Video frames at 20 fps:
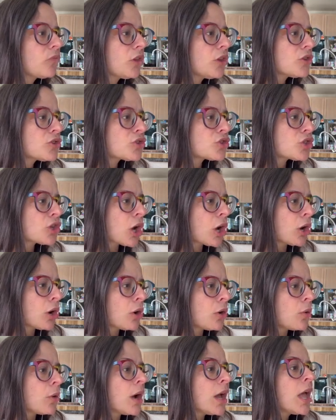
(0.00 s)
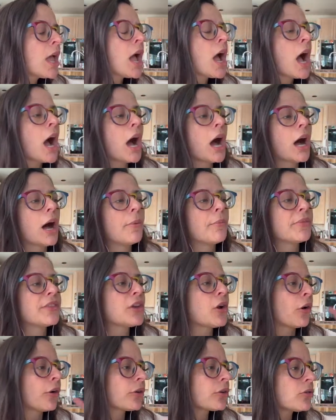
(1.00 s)
So the
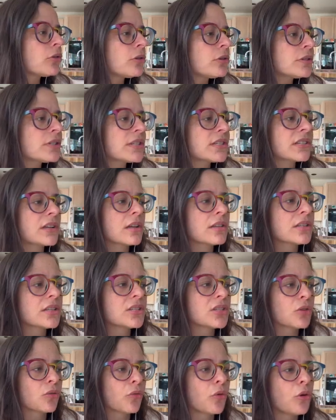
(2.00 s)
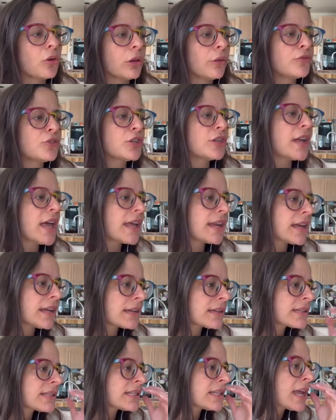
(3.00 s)
article discusses the role of
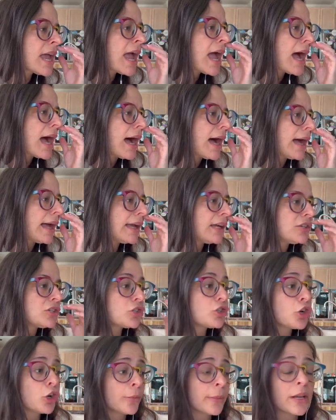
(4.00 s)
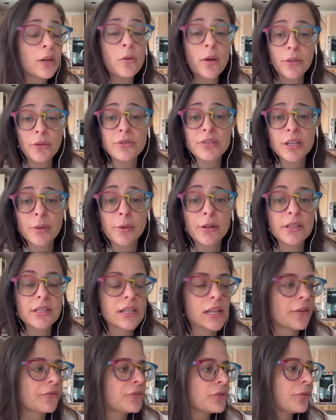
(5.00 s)
genetics in determining whether someone is
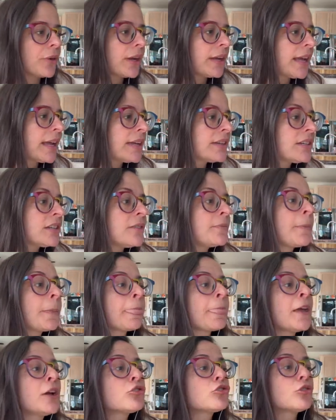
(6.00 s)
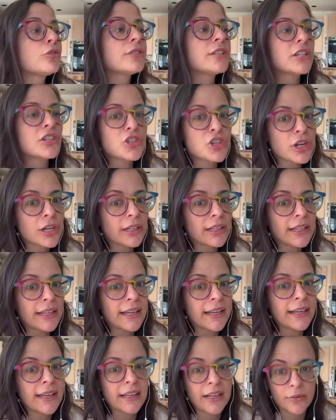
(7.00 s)
left or right-handed.
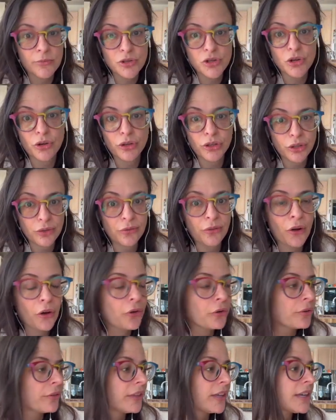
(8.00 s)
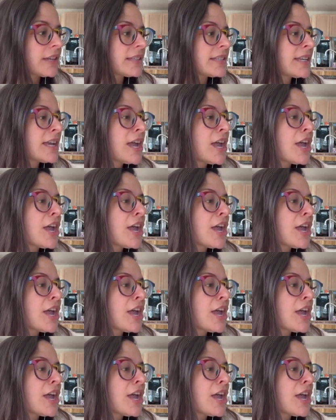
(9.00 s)
Traditionally, and I'm sure you've heard this,